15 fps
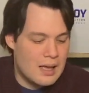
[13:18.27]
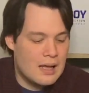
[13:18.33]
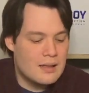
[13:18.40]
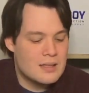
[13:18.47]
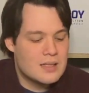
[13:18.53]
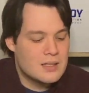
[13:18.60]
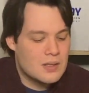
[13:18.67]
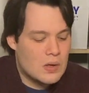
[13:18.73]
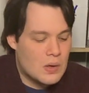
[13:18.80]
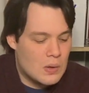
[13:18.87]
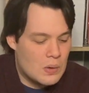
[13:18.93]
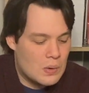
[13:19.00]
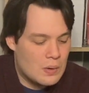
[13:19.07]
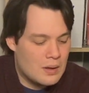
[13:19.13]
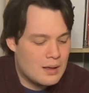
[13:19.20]

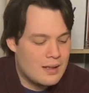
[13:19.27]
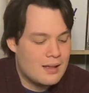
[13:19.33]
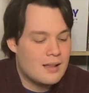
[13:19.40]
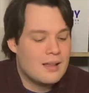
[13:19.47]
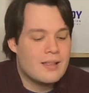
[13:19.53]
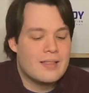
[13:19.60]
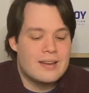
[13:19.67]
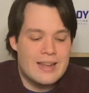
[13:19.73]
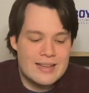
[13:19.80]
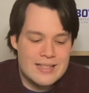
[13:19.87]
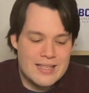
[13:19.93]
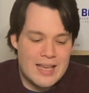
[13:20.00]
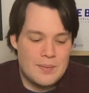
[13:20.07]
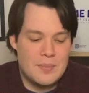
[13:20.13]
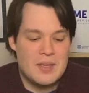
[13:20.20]
So the next
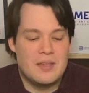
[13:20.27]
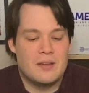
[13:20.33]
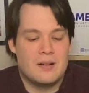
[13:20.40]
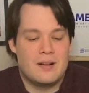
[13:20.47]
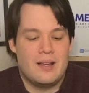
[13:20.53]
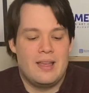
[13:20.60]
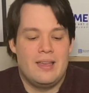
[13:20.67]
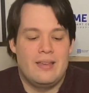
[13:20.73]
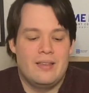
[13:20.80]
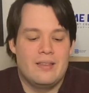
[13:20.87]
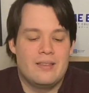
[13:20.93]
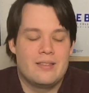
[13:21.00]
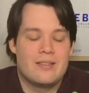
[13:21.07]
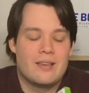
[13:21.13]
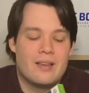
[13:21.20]
game here
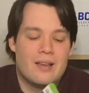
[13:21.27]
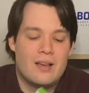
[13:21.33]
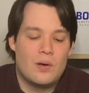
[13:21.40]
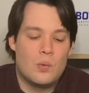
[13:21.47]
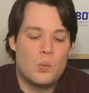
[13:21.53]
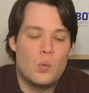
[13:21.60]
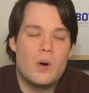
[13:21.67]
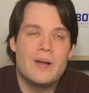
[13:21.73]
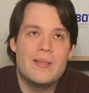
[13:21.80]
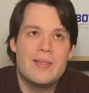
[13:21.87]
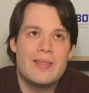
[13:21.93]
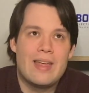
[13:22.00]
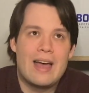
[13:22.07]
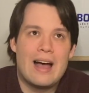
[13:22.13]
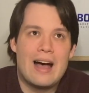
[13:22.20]
is one
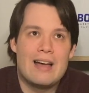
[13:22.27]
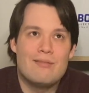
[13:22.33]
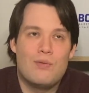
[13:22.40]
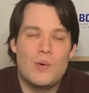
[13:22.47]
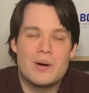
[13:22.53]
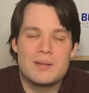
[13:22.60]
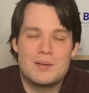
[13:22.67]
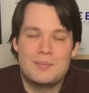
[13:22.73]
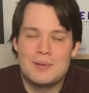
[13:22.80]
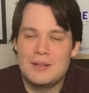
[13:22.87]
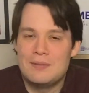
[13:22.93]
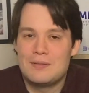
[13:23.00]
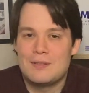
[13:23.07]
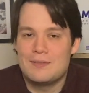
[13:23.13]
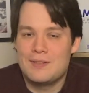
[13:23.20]
that I've wanted to play
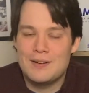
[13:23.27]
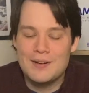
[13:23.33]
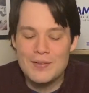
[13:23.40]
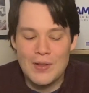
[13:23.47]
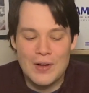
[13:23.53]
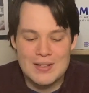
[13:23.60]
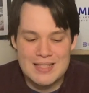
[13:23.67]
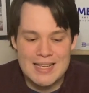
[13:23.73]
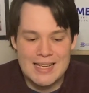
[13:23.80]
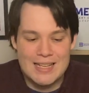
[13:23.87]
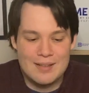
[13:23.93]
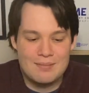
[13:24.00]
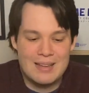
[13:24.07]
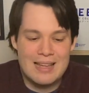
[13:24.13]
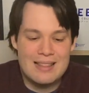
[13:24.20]
for a very long
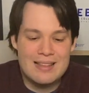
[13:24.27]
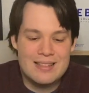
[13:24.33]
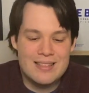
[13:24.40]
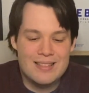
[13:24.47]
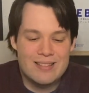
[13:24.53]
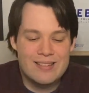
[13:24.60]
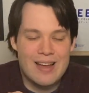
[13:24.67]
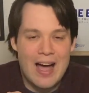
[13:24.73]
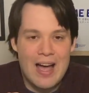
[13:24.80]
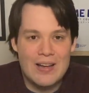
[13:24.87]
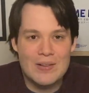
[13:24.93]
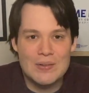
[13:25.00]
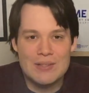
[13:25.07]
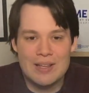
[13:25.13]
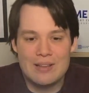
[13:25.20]
time, and this is
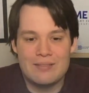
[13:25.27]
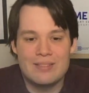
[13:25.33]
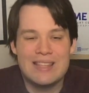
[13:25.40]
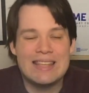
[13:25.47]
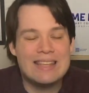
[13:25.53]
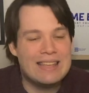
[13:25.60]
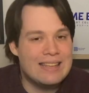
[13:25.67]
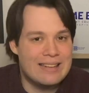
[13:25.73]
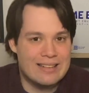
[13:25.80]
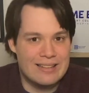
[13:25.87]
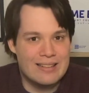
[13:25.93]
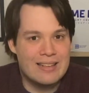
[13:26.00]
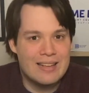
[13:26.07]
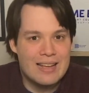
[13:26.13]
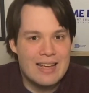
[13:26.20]
Child of
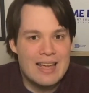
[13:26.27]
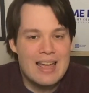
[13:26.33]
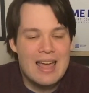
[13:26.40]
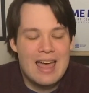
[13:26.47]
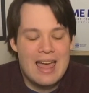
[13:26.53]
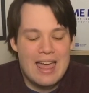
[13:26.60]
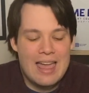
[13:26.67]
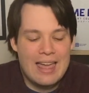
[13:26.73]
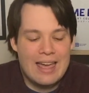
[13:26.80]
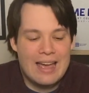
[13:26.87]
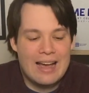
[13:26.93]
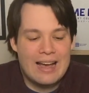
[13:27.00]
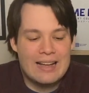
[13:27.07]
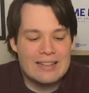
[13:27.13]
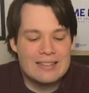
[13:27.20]
Eden.
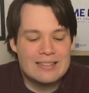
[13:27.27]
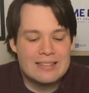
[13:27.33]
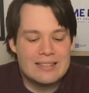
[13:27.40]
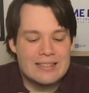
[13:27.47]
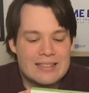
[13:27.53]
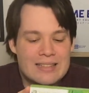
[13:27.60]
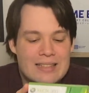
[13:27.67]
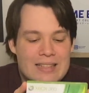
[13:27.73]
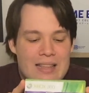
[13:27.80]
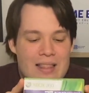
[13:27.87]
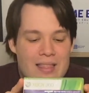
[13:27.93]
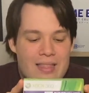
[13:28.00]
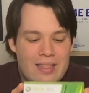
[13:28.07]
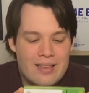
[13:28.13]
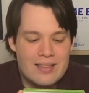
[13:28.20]
And
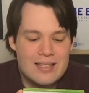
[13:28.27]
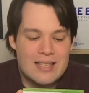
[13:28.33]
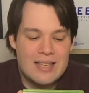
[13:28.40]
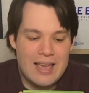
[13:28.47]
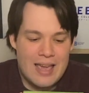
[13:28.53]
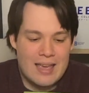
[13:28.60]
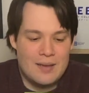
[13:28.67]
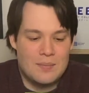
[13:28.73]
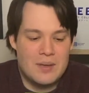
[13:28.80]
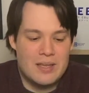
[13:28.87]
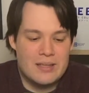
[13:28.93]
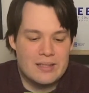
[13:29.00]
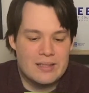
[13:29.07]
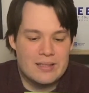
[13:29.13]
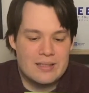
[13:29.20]
this game
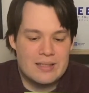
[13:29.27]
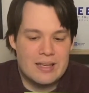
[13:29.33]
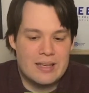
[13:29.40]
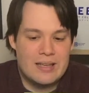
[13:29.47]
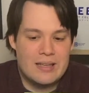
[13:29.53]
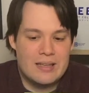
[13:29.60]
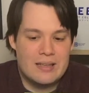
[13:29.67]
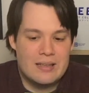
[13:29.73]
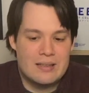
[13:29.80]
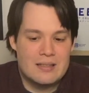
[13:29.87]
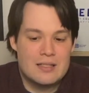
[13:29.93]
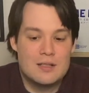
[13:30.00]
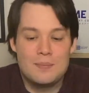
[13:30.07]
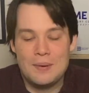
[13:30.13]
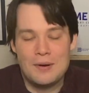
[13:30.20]
is a
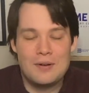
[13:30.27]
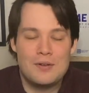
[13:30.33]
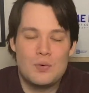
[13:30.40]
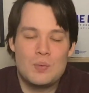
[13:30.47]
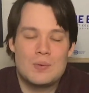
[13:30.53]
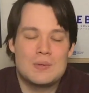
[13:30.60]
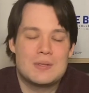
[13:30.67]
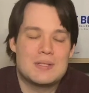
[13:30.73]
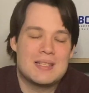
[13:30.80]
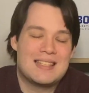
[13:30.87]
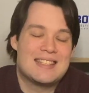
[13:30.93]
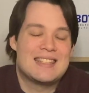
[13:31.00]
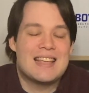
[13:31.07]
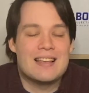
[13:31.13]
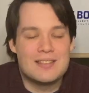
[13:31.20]
spiritual
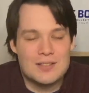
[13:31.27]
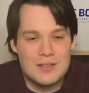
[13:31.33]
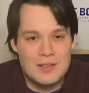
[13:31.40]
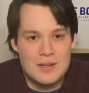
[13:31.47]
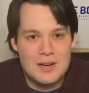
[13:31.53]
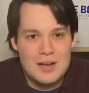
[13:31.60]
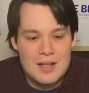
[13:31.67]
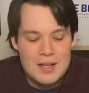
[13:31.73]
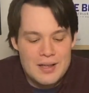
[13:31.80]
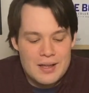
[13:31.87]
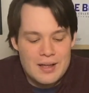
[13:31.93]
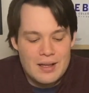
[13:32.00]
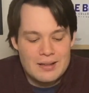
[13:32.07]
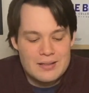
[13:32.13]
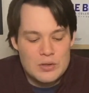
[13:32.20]
successor
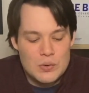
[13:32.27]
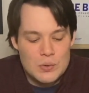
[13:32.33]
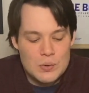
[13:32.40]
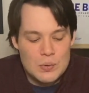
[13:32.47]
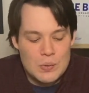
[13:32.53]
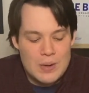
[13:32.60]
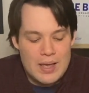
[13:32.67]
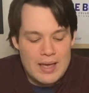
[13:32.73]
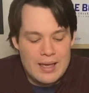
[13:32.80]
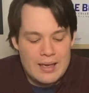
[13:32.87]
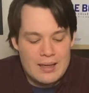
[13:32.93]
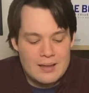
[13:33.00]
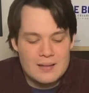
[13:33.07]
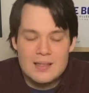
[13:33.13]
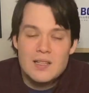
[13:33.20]
to
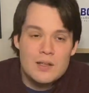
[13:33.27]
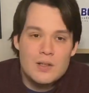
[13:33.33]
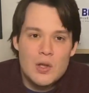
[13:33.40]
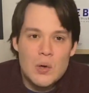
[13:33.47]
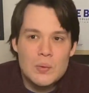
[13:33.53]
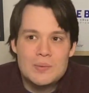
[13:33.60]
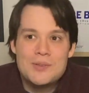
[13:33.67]
a little-known